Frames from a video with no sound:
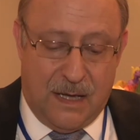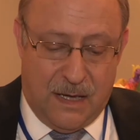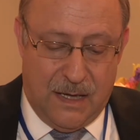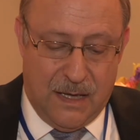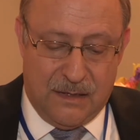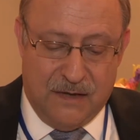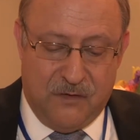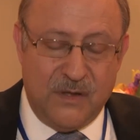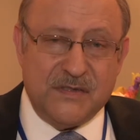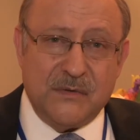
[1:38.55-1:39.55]
Uh, and they've
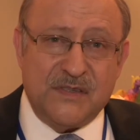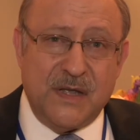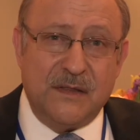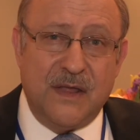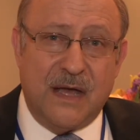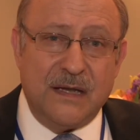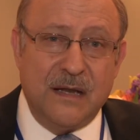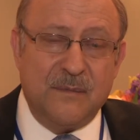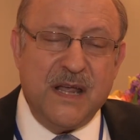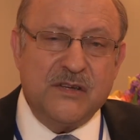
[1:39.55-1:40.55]
also said that
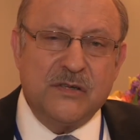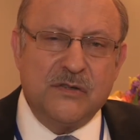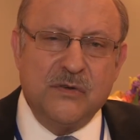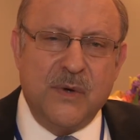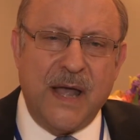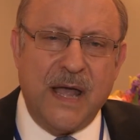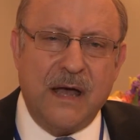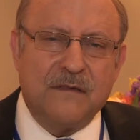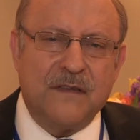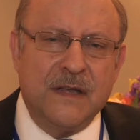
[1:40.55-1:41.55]
in patients who
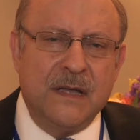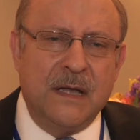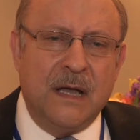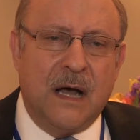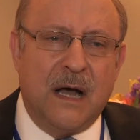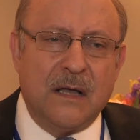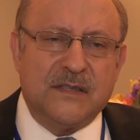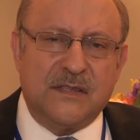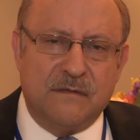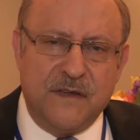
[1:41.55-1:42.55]
have uh,
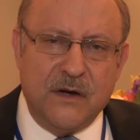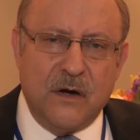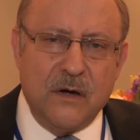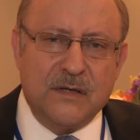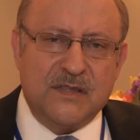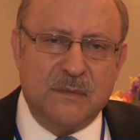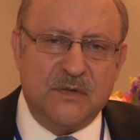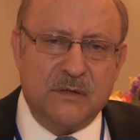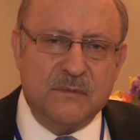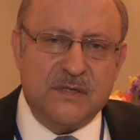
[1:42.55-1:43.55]
severe
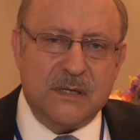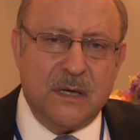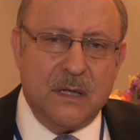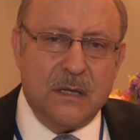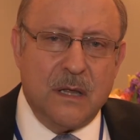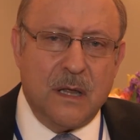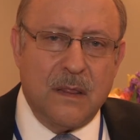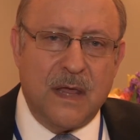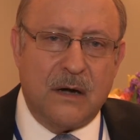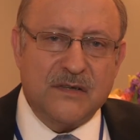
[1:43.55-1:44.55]
symptoms uh,
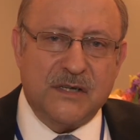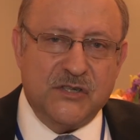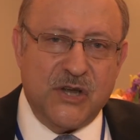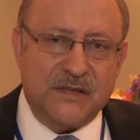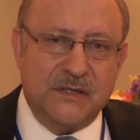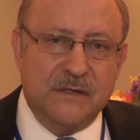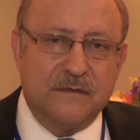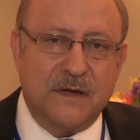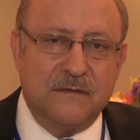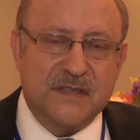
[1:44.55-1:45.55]
that are
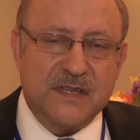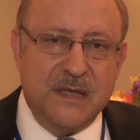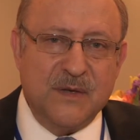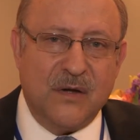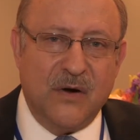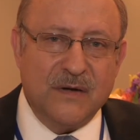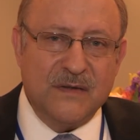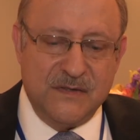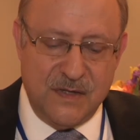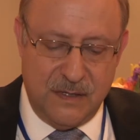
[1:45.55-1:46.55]
suggestive of ischemic heart
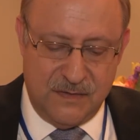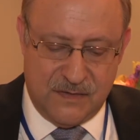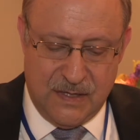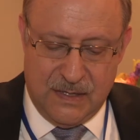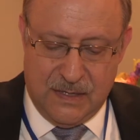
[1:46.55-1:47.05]
disease